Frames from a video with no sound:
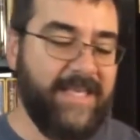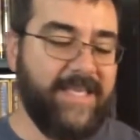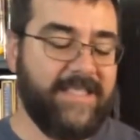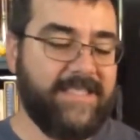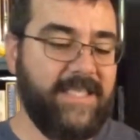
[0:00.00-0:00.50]

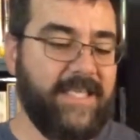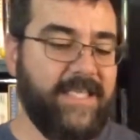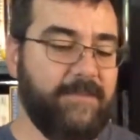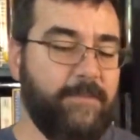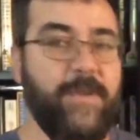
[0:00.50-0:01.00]
It's
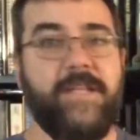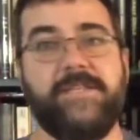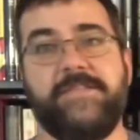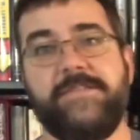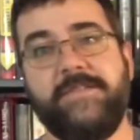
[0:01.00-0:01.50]
a
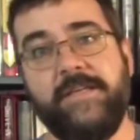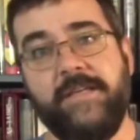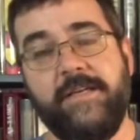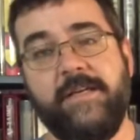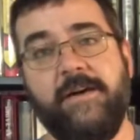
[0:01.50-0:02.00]
bit
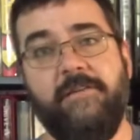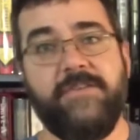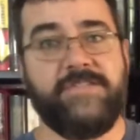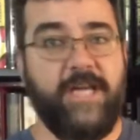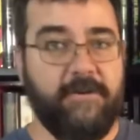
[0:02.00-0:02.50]
of a
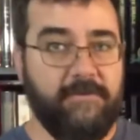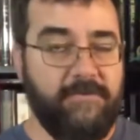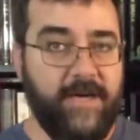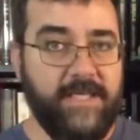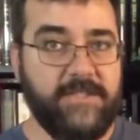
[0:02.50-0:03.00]

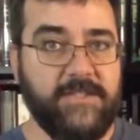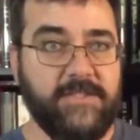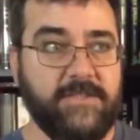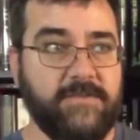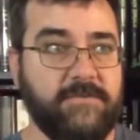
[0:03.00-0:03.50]

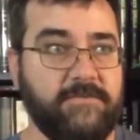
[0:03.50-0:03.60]
sacrifice